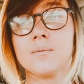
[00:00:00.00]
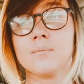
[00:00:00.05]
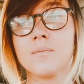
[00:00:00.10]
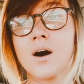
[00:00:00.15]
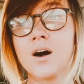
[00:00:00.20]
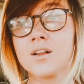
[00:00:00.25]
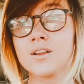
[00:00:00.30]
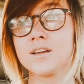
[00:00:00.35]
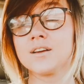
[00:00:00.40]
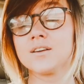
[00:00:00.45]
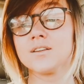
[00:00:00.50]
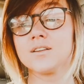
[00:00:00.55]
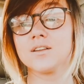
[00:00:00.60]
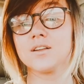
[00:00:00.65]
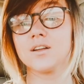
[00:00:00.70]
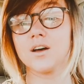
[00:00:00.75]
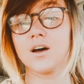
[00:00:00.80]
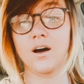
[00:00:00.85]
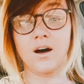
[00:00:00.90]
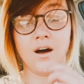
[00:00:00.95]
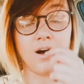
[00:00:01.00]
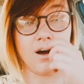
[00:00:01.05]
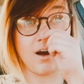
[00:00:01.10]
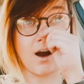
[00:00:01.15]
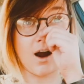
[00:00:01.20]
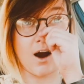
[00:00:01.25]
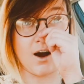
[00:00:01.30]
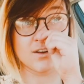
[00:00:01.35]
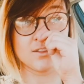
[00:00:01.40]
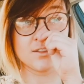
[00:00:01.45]
Molly,
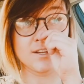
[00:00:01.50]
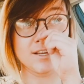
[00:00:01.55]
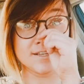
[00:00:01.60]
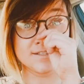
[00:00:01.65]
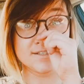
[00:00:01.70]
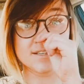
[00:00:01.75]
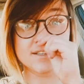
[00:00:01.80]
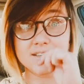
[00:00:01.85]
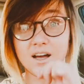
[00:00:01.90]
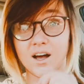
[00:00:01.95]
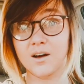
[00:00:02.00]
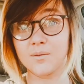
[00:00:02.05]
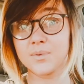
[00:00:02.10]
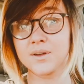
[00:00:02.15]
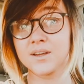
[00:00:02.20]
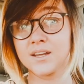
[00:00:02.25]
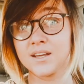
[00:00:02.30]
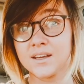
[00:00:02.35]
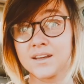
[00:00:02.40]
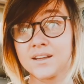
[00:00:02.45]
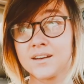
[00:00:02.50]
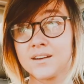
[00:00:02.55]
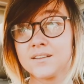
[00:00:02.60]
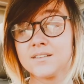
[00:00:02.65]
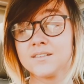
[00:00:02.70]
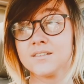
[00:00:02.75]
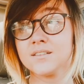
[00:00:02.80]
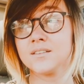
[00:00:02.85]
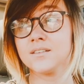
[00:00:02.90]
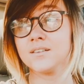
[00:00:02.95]
our lease is up in
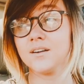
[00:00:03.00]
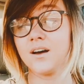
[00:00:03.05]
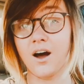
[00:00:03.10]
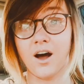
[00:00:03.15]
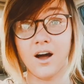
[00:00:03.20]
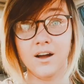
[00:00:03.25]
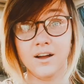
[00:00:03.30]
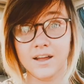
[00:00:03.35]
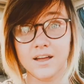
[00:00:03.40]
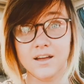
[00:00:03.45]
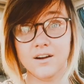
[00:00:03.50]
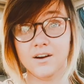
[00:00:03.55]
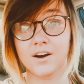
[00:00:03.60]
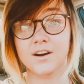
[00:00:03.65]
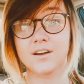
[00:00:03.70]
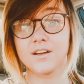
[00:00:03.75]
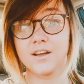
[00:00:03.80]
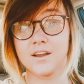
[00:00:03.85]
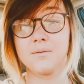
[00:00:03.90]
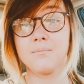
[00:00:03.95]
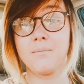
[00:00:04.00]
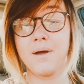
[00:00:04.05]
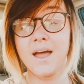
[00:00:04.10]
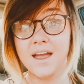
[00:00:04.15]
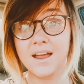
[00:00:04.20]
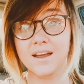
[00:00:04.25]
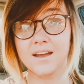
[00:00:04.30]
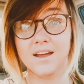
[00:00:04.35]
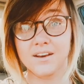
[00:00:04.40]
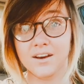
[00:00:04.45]
August, or in
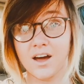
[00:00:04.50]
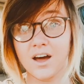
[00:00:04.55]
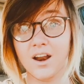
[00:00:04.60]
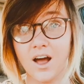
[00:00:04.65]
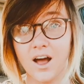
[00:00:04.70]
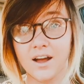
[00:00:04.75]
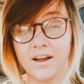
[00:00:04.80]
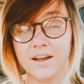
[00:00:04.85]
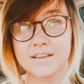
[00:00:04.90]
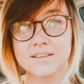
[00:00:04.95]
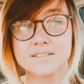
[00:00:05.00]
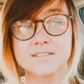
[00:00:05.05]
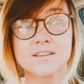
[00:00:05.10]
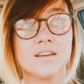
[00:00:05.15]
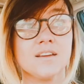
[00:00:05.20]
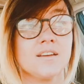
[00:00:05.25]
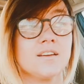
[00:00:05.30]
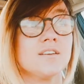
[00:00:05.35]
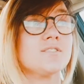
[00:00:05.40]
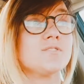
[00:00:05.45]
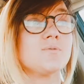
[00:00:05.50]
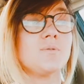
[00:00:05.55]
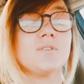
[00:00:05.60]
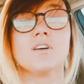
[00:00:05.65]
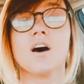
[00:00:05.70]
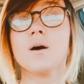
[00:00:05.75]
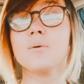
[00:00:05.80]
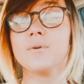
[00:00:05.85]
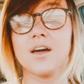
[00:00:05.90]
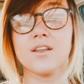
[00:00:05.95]
May and not August. So we
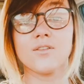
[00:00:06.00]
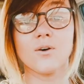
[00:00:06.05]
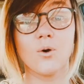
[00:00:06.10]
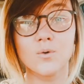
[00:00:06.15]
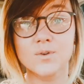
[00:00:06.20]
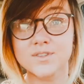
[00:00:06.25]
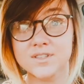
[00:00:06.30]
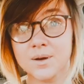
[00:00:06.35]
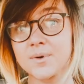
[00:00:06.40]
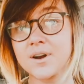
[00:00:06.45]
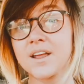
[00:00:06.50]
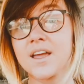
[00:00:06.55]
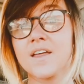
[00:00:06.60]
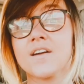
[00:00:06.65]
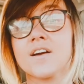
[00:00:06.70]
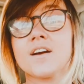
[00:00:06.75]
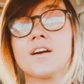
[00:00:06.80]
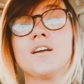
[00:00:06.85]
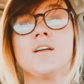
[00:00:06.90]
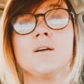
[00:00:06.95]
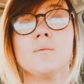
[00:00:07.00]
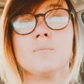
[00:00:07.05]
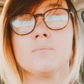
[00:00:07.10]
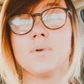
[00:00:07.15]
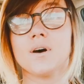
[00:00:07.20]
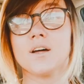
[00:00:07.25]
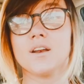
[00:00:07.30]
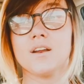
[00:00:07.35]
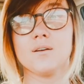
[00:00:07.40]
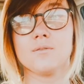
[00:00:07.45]
thought we had the whole summer together,
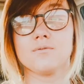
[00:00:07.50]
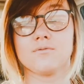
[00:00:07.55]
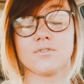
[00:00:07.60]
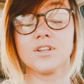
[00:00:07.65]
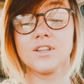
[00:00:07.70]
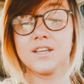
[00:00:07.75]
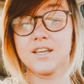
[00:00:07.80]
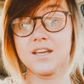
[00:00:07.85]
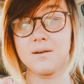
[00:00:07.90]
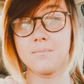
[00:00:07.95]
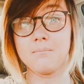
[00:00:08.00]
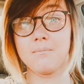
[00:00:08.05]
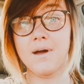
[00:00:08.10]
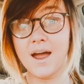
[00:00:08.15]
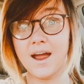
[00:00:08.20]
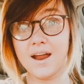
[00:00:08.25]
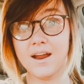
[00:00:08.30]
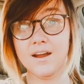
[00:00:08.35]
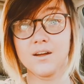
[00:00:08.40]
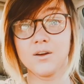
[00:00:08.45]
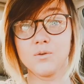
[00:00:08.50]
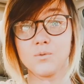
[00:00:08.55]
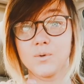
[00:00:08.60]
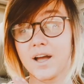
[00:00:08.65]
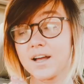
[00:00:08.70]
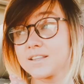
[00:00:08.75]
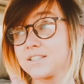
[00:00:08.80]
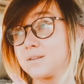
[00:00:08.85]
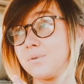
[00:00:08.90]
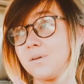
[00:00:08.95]
but it was really in May.
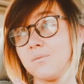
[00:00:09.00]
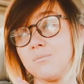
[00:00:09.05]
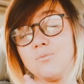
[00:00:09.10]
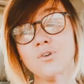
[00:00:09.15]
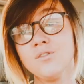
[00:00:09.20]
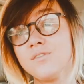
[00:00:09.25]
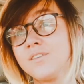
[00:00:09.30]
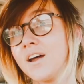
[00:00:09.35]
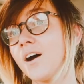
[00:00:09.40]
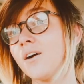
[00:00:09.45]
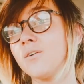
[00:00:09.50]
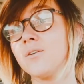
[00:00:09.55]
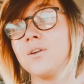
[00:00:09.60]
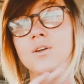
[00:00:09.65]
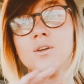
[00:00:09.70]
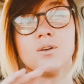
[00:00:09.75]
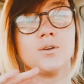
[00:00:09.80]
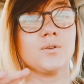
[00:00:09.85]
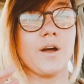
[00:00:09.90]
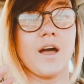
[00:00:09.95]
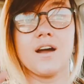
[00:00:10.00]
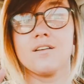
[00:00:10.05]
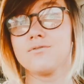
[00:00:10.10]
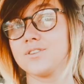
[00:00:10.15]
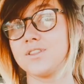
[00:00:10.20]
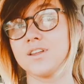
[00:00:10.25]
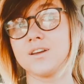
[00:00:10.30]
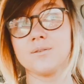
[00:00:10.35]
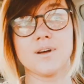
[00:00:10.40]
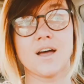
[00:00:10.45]
We had to be moved out,
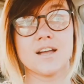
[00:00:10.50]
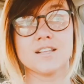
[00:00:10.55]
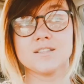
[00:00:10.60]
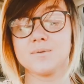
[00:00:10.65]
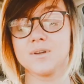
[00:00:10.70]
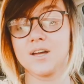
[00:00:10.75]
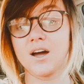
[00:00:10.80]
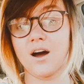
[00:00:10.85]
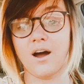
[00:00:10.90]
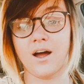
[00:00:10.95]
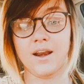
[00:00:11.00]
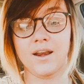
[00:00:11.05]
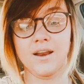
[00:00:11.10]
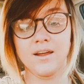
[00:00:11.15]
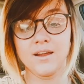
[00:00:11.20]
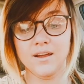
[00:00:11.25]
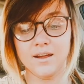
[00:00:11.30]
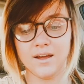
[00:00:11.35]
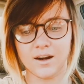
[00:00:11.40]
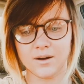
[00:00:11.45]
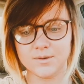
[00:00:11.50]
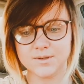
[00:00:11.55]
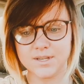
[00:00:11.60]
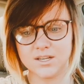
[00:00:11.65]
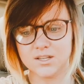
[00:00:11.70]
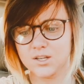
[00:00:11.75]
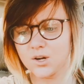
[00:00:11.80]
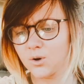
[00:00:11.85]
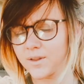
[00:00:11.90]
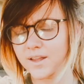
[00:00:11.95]
everything had to be gone. And I was
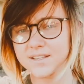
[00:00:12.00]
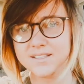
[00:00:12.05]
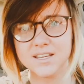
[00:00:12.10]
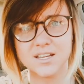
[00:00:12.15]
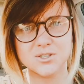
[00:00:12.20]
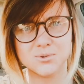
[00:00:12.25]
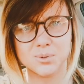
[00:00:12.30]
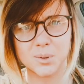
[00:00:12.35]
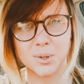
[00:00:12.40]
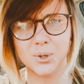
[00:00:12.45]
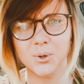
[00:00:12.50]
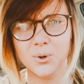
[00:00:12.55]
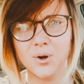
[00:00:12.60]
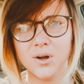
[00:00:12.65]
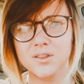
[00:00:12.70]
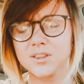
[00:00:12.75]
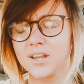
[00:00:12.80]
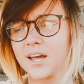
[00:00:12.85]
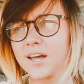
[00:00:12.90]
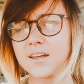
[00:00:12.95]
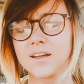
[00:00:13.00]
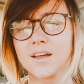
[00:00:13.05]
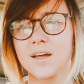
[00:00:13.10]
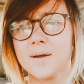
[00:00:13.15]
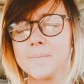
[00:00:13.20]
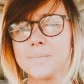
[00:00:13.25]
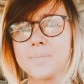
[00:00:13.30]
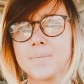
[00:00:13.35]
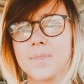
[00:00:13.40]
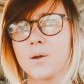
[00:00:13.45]
like, no, that's not true. Like,
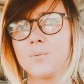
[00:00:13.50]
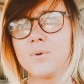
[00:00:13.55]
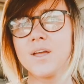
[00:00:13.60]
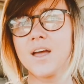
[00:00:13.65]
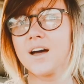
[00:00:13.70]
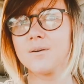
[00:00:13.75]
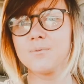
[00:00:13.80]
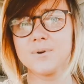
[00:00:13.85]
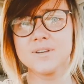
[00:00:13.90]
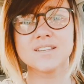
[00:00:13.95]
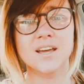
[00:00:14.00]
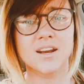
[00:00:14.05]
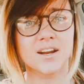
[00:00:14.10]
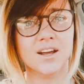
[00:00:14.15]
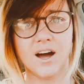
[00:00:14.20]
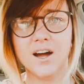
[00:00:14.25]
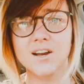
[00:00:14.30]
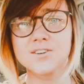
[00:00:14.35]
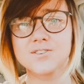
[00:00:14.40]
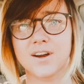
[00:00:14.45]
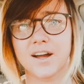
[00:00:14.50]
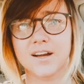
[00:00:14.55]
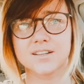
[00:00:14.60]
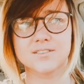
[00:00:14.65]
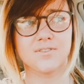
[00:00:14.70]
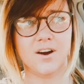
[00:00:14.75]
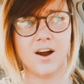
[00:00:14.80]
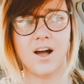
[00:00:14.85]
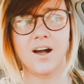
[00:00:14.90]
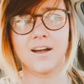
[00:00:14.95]
we signed a contract for